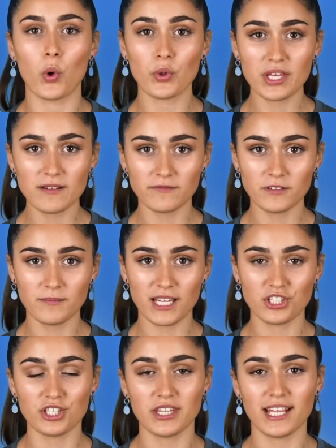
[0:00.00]
all the
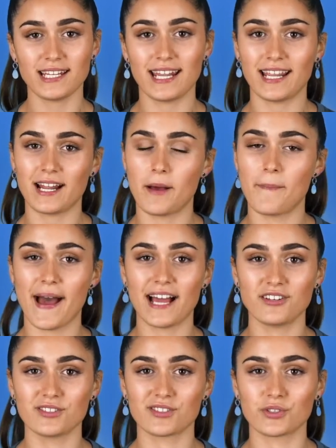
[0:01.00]
information they need
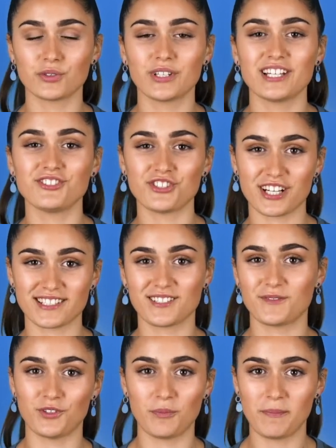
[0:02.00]
about your school in
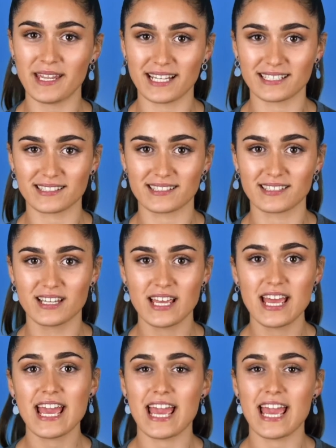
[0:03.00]
just a few minutes.